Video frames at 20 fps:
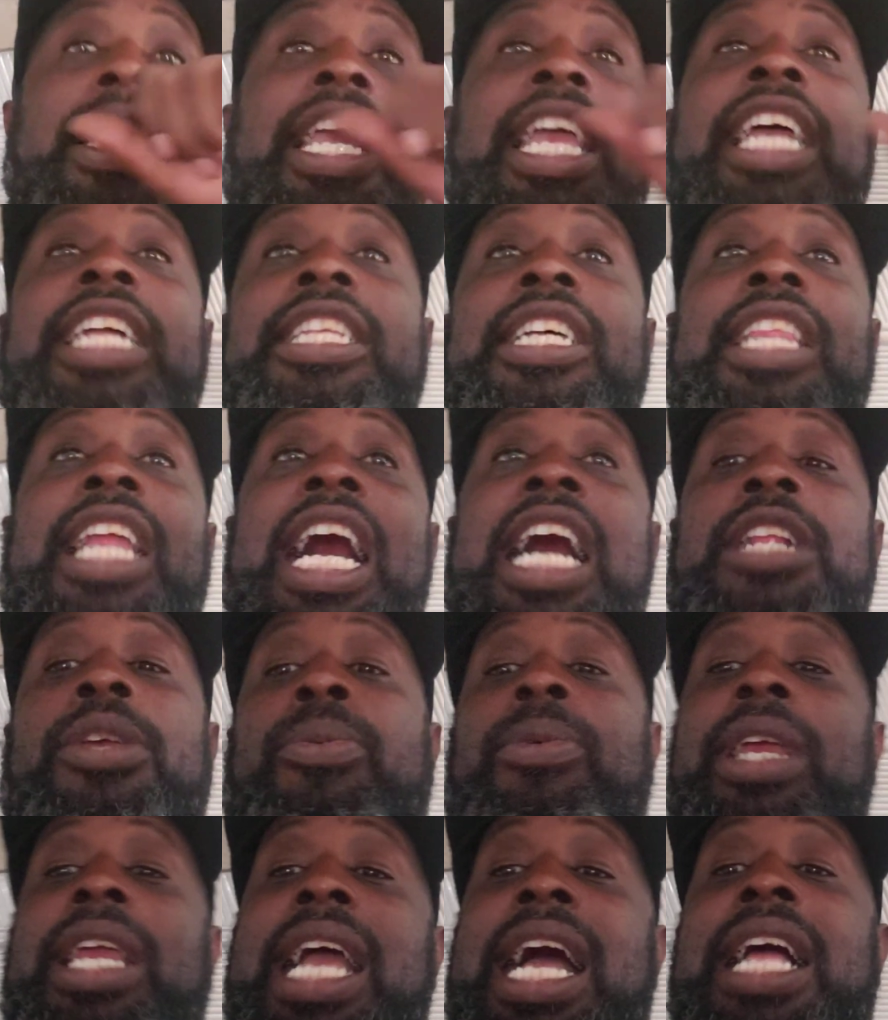in a lot
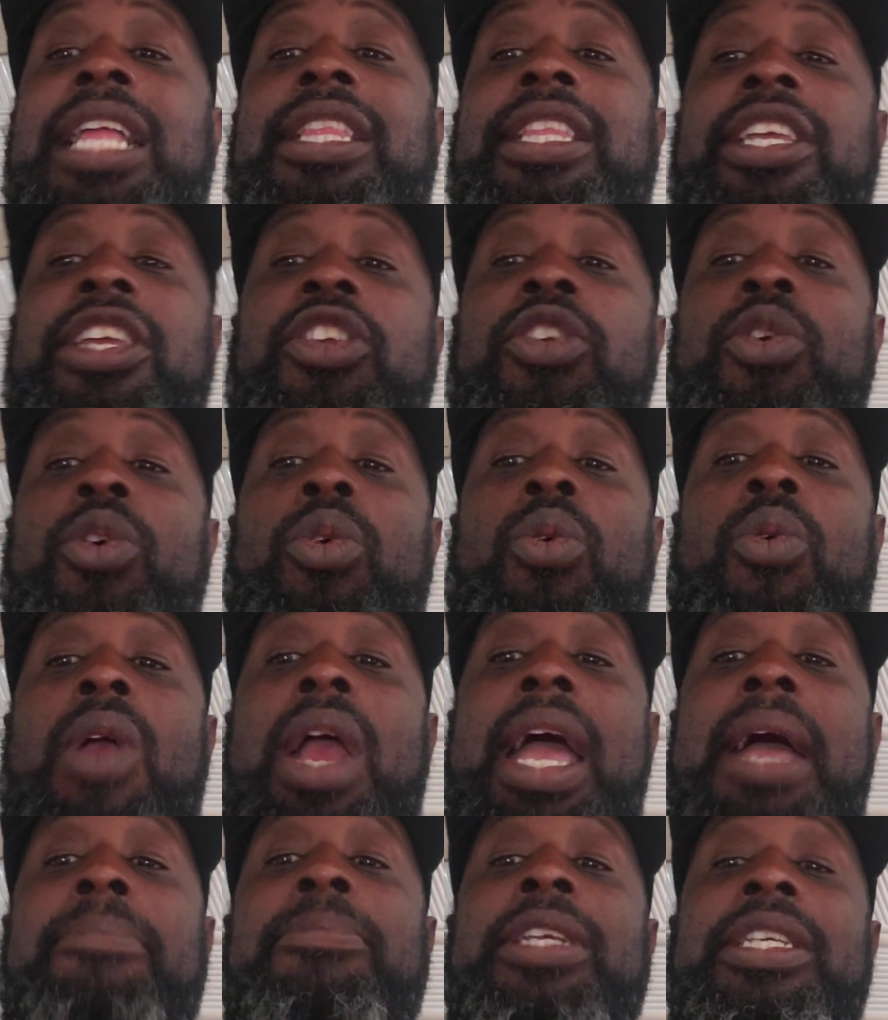of reality you'll
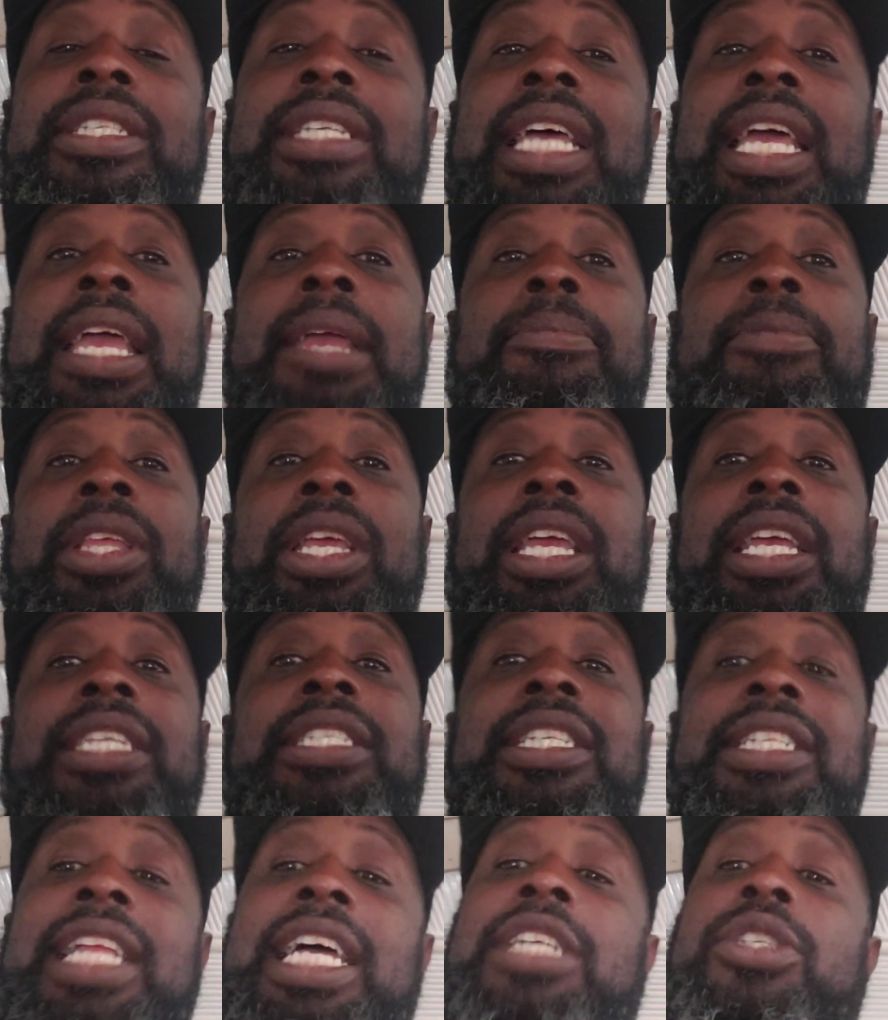grab the same
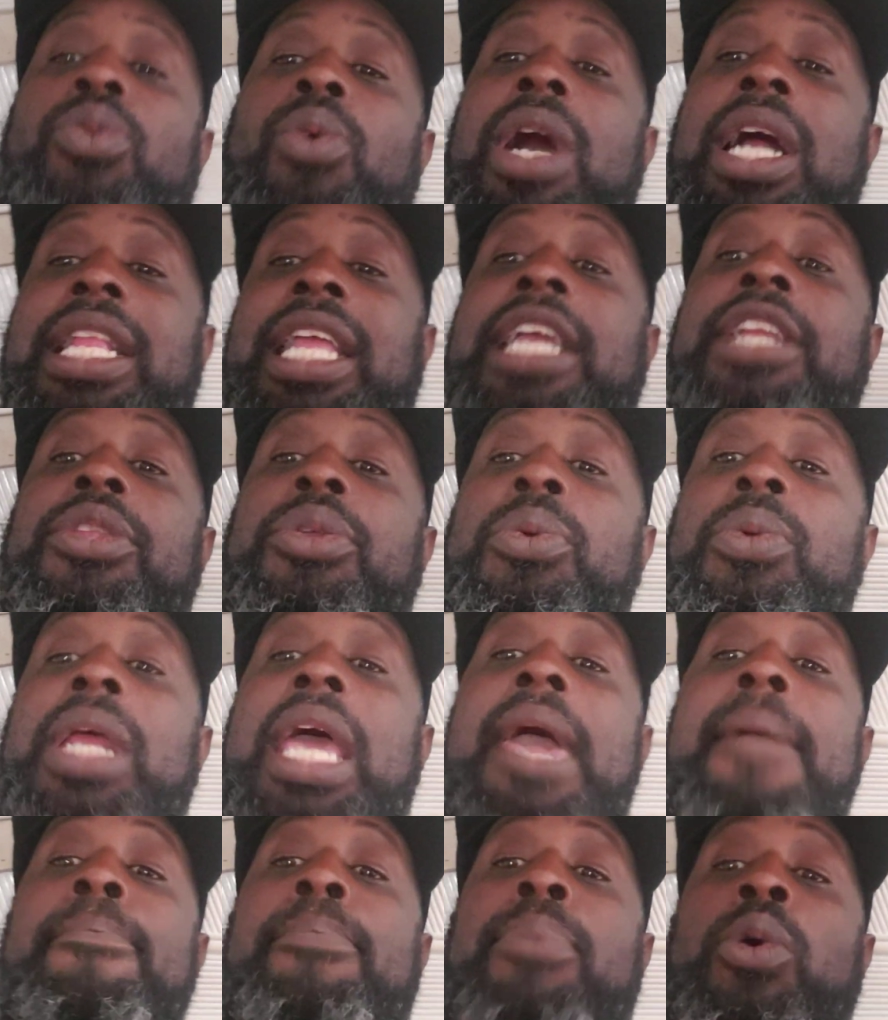things, and that's why they do
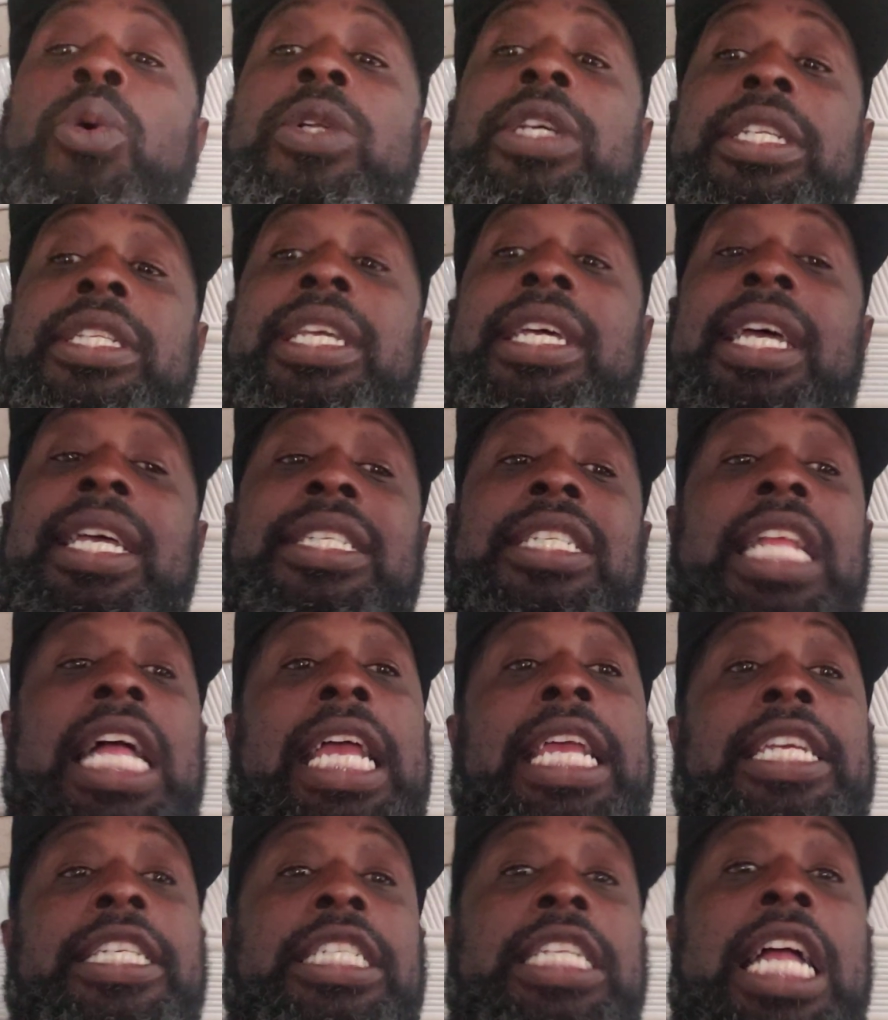that Buddha test.
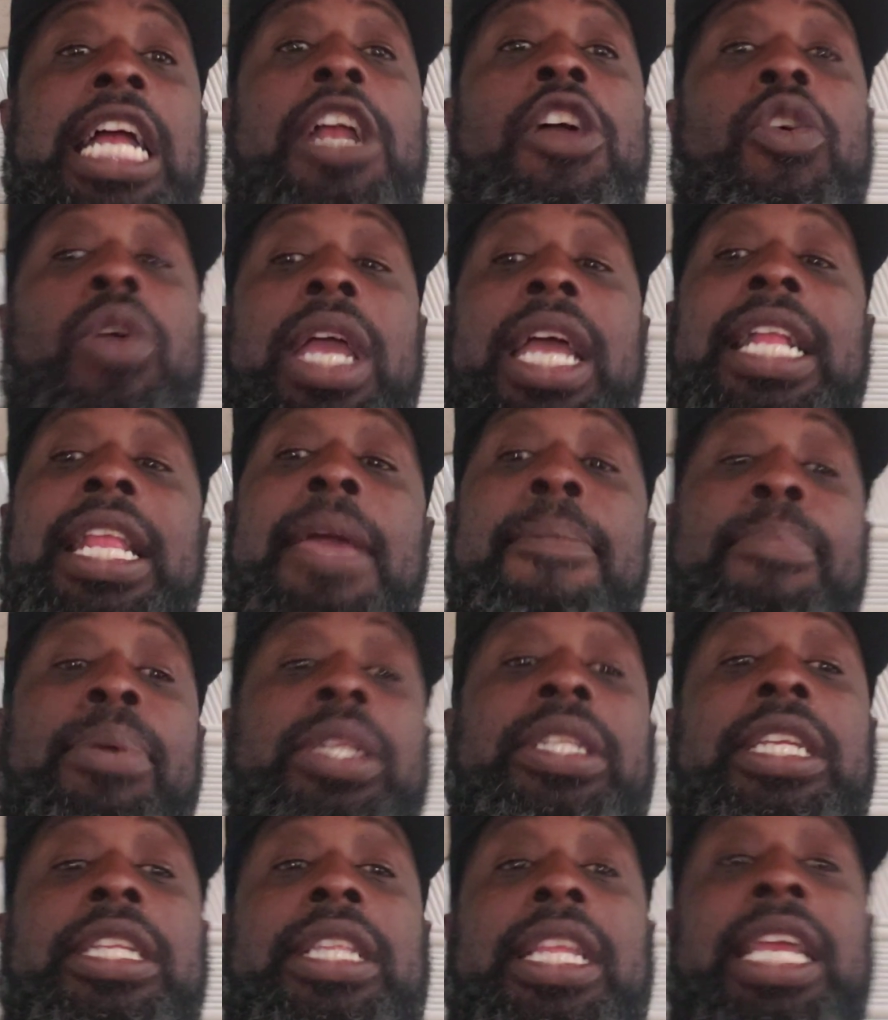Like, it's like, okay, they
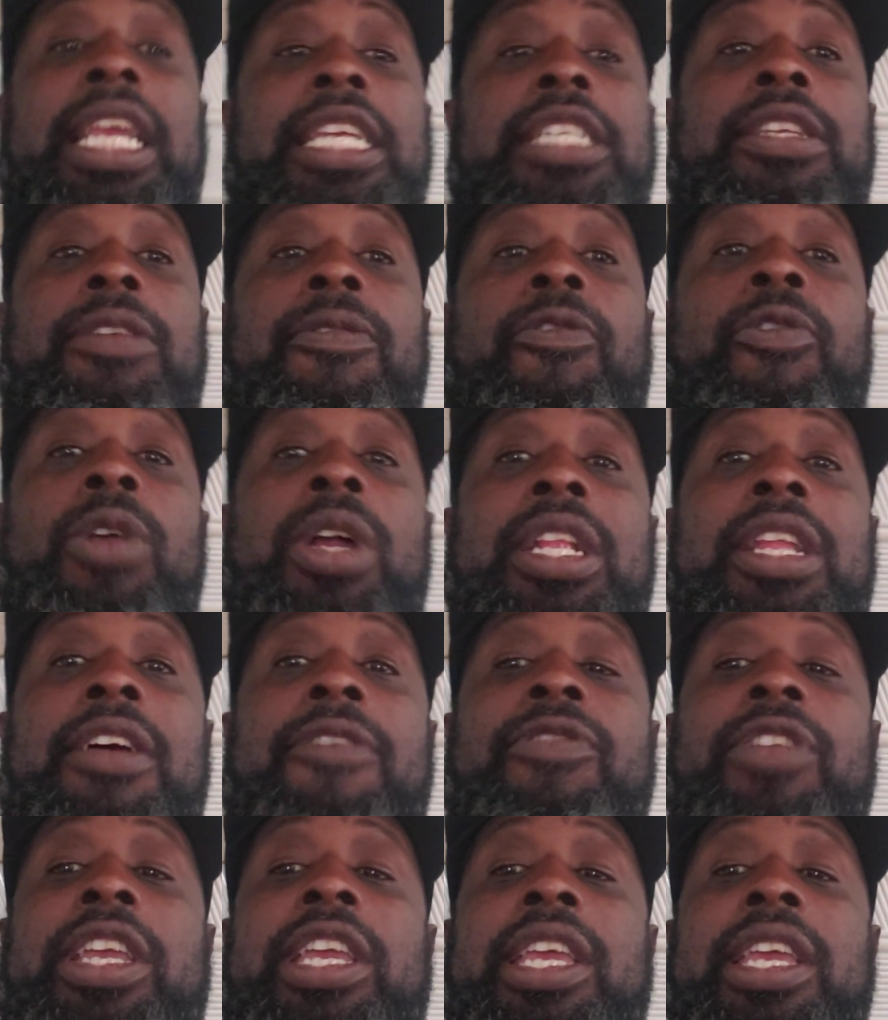put the things in front
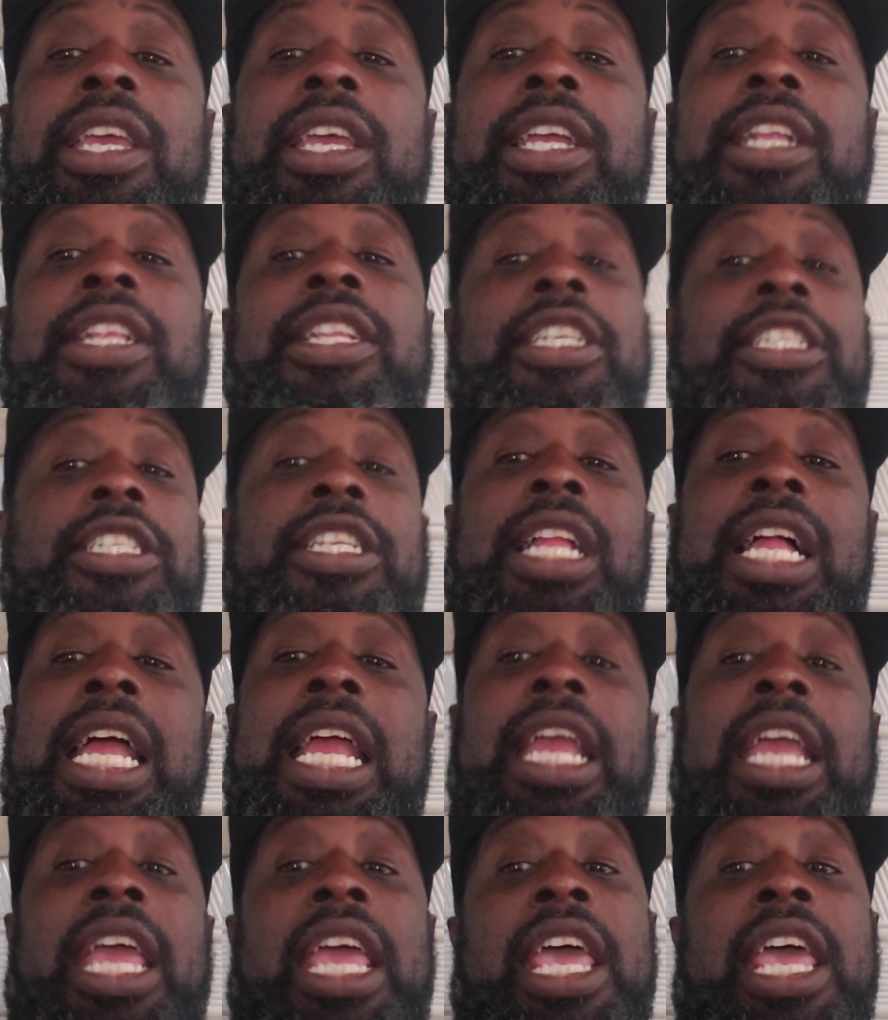of the kid, and it's like